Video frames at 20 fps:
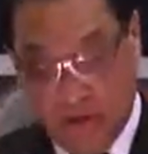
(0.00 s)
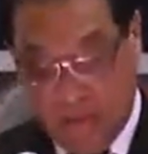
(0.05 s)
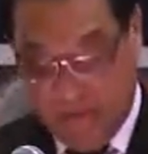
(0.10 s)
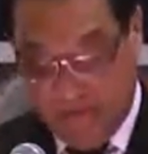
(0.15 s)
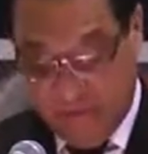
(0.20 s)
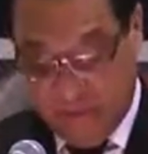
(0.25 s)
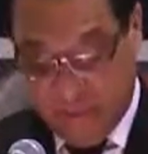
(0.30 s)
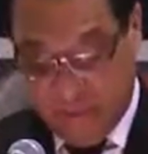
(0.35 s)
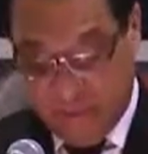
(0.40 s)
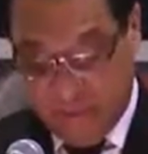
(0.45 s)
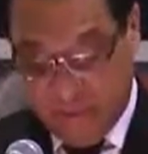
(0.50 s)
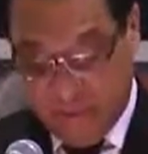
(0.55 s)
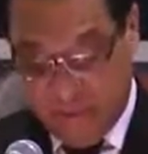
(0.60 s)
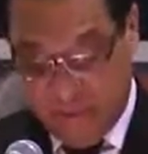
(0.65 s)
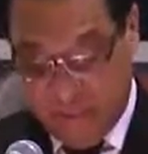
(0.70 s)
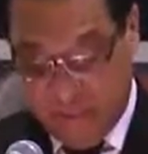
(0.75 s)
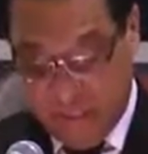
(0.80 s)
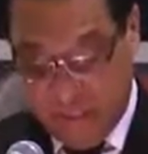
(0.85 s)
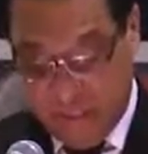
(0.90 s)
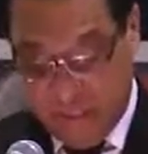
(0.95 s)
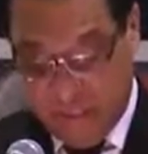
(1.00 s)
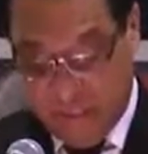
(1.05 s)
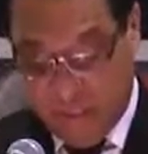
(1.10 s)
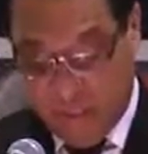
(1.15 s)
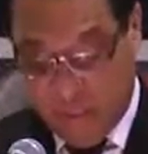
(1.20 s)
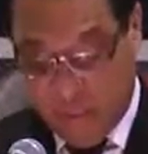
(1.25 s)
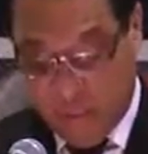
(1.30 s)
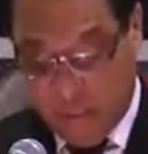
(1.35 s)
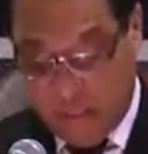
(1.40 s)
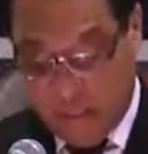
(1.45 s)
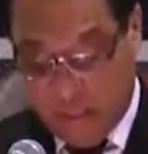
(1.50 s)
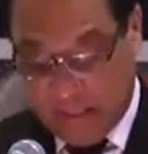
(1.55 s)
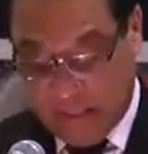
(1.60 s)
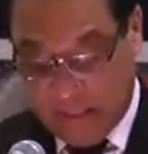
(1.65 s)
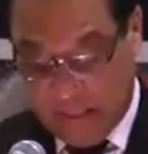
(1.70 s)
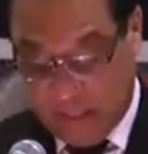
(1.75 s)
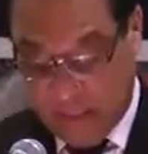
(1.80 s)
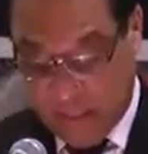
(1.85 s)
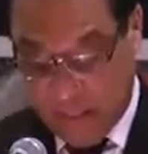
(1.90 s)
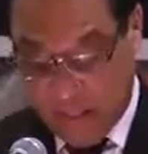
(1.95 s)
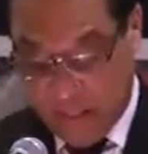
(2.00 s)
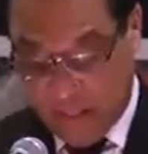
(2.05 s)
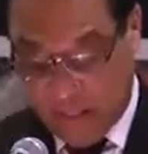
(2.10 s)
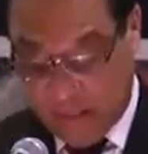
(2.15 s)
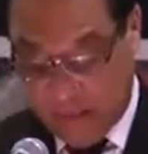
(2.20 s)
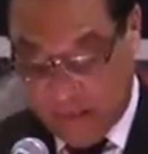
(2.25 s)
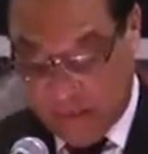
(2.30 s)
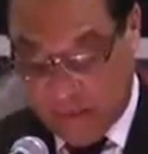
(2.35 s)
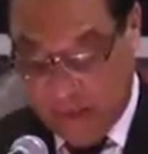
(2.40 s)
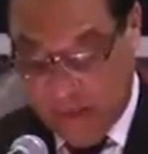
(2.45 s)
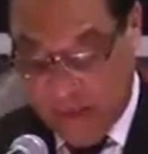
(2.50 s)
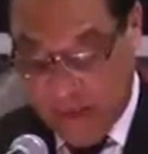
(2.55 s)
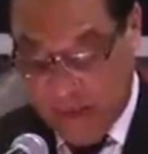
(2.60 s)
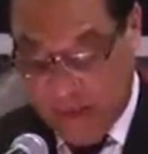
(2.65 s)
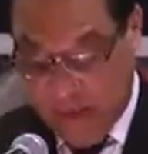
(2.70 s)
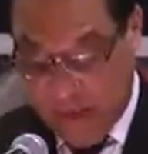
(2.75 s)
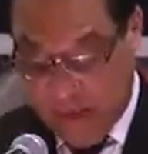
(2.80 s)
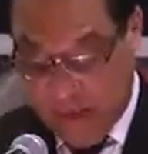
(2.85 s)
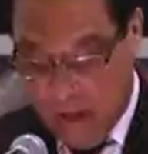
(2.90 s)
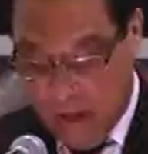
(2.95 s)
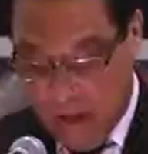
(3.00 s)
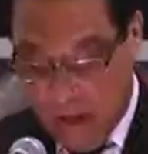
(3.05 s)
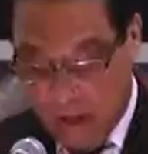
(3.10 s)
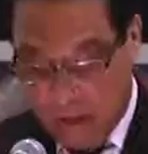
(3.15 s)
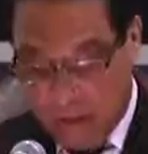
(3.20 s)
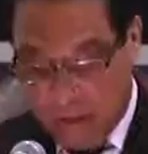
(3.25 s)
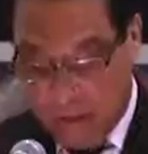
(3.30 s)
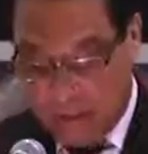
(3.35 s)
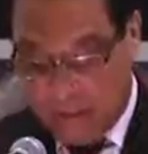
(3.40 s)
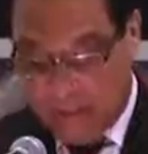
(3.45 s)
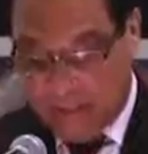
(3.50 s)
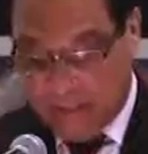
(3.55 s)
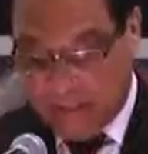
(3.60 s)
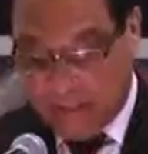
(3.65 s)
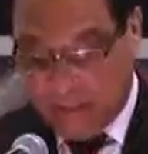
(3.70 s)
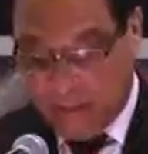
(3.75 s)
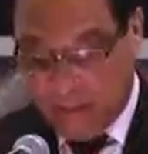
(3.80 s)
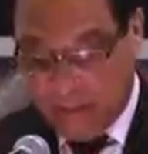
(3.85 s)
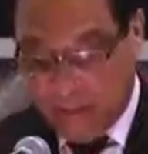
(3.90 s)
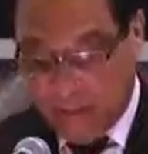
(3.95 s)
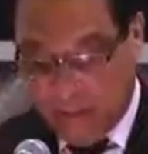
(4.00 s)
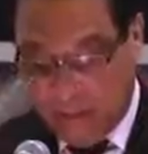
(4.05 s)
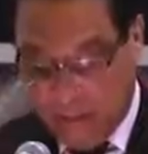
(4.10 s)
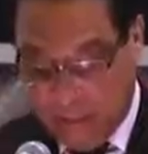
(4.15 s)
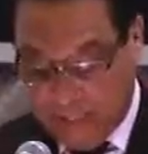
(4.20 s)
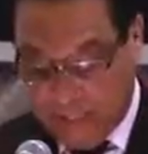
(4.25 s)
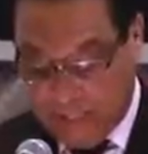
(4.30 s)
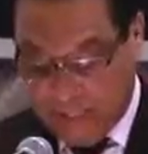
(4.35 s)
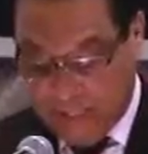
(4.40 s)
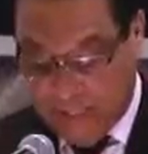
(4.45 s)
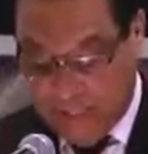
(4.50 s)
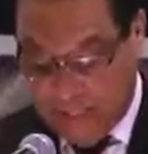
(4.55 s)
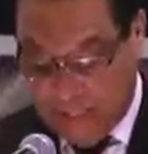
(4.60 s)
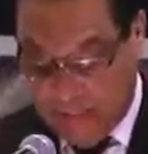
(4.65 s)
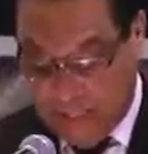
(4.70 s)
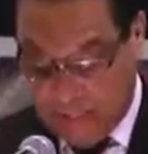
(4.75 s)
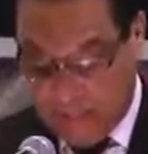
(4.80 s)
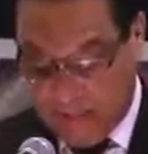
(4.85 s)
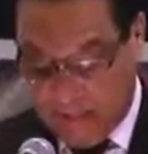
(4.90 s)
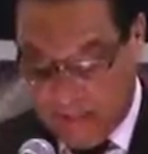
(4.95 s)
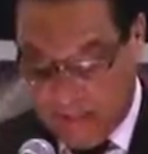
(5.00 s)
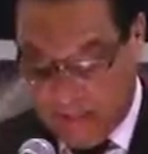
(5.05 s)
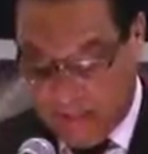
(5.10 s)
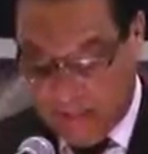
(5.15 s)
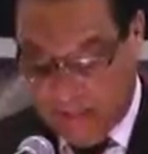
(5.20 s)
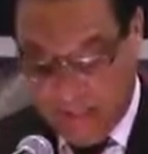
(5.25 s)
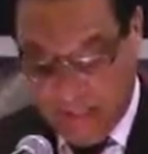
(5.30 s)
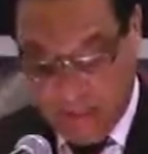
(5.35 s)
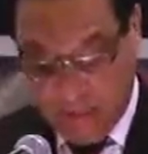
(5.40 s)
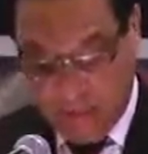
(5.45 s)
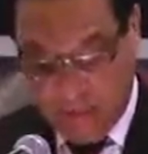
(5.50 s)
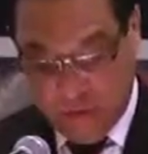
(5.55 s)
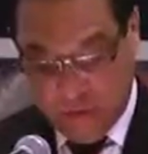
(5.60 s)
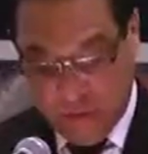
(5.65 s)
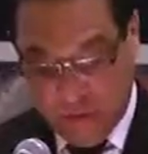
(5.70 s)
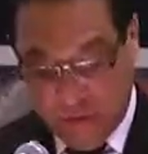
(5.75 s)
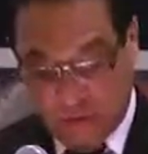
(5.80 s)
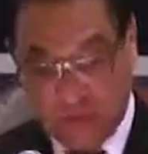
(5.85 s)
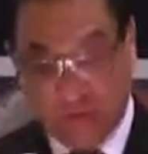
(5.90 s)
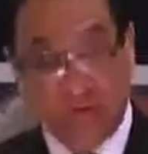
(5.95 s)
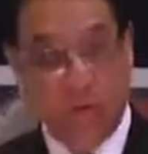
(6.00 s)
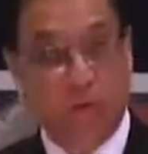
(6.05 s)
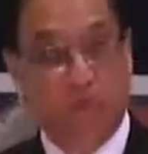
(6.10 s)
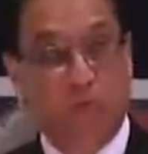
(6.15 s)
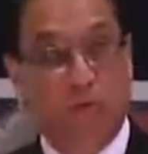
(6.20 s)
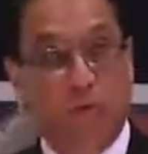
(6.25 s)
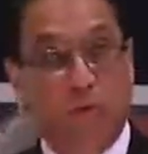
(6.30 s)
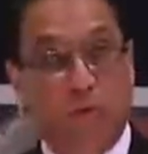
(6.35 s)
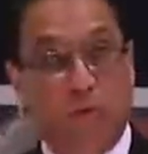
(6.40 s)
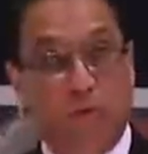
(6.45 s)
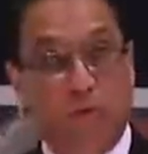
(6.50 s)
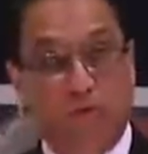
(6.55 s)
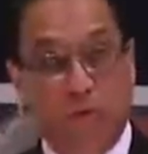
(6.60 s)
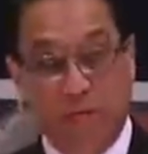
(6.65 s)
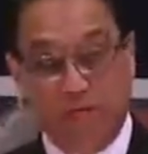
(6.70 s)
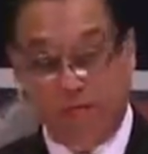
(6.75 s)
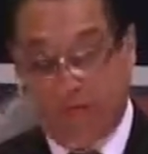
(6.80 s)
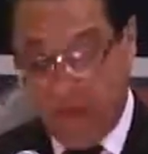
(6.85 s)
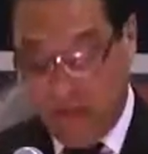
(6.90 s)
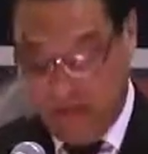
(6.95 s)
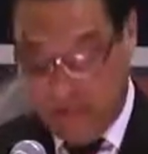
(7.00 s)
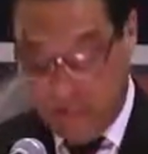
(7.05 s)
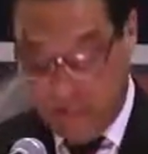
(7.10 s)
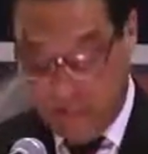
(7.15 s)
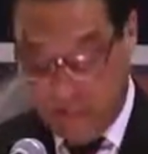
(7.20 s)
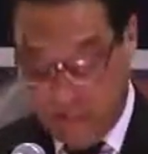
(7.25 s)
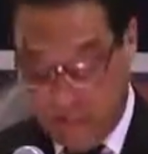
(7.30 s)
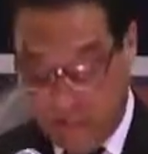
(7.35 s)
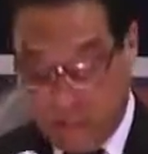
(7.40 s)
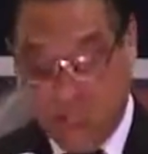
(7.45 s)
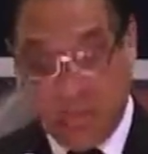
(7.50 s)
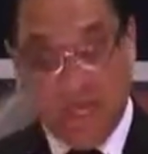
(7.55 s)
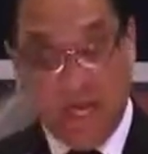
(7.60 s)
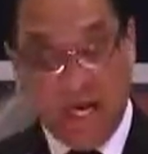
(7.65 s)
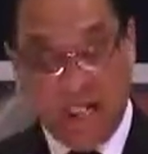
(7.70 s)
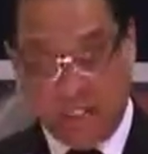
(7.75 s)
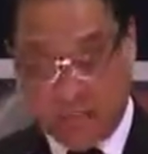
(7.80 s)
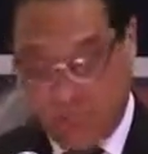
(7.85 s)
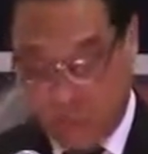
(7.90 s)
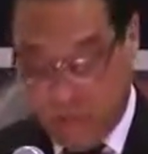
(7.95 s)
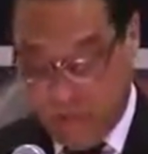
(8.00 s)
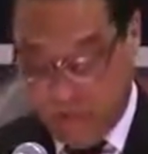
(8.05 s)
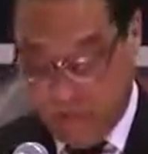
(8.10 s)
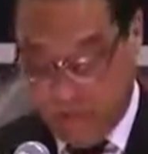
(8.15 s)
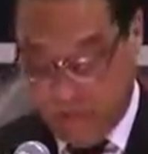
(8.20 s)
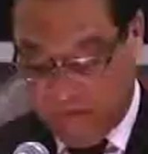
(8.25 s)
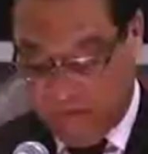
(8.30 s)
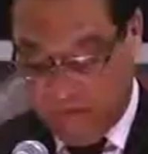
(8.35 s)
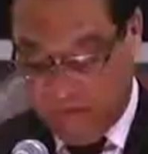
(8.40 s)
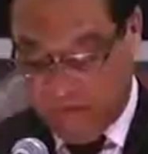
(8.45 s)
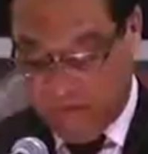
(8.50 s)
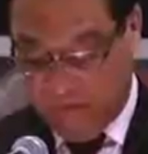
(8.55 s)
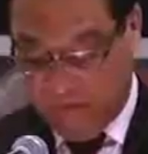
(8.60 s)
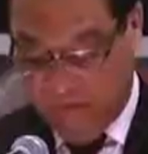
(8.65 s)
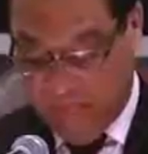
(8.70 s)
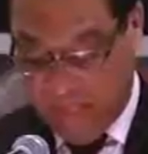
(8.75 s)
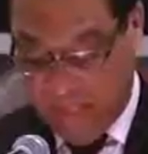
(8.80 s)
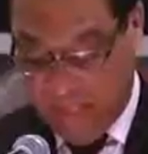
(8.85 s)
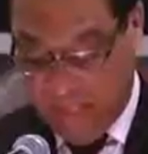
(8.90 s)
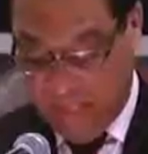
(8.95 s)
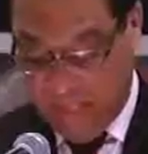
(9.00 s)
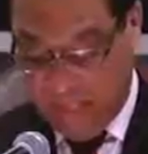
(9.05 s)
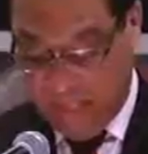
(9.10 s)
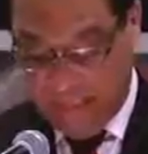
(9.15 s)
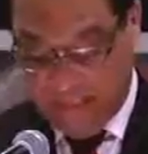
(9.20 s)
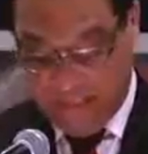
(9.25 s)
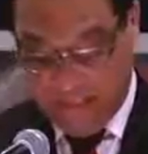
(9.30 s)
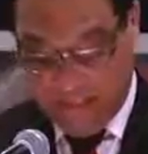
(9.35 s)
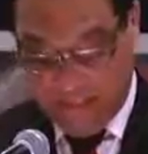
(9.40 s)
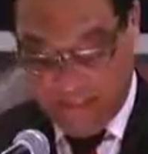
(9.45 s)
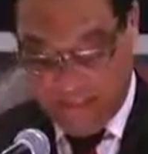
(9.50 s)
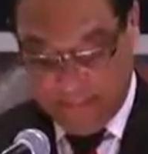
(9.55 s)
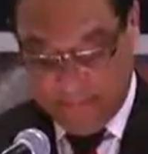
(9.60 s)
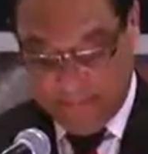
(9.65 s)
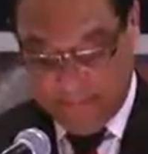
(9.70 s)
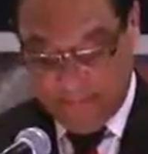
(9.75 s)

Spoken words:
The first is a proactive approach to placing Caymanians in available jobs through a reinvigorated National Workforce Development Agency.